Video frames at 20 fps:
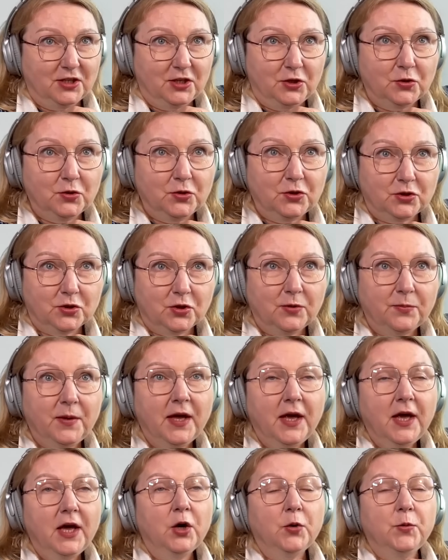Europe,
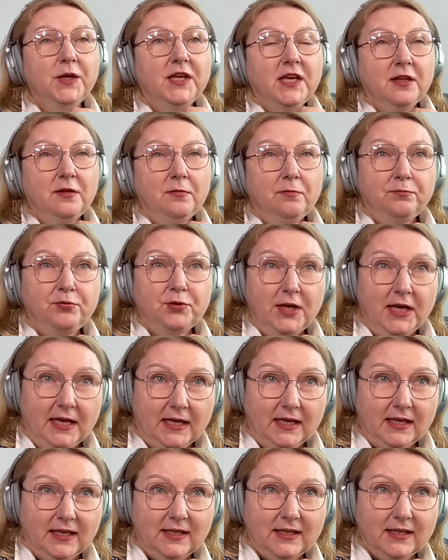we can
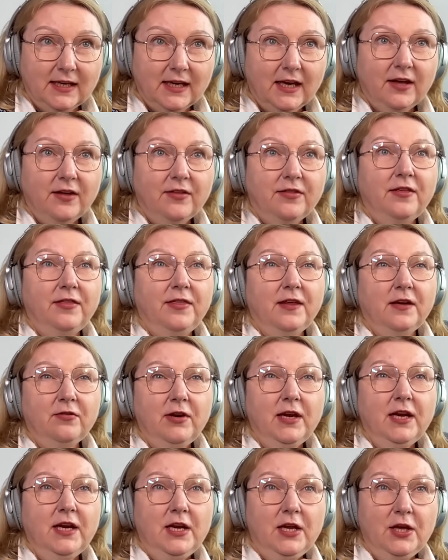bring the
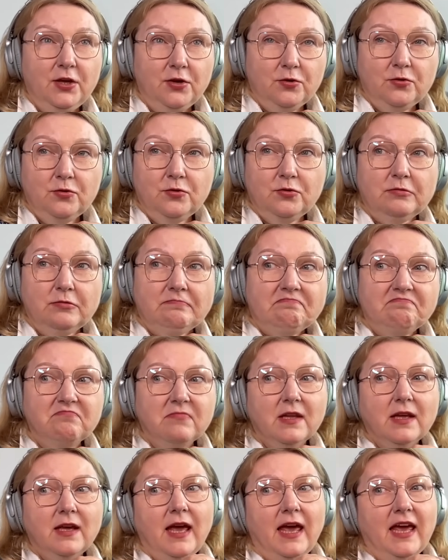very new
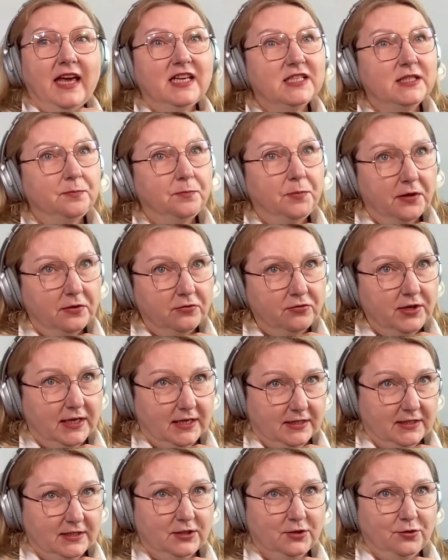
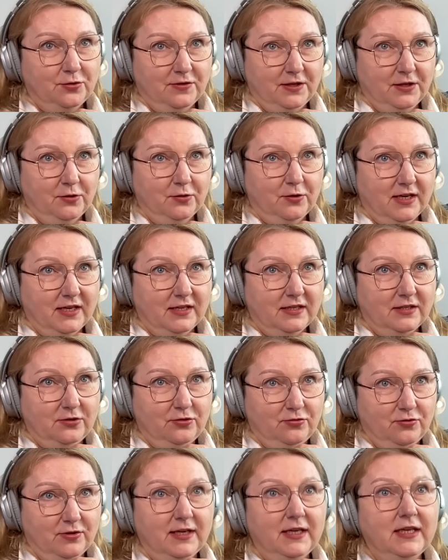experience to the US,
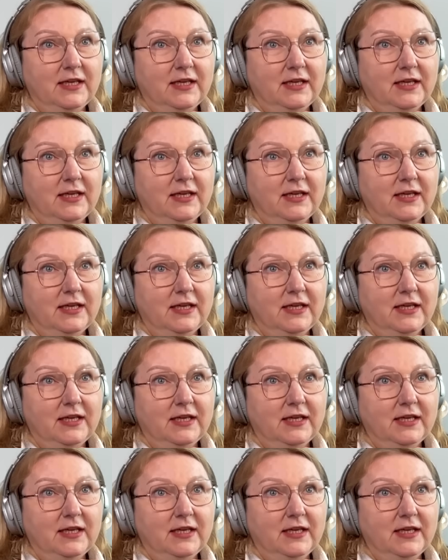right?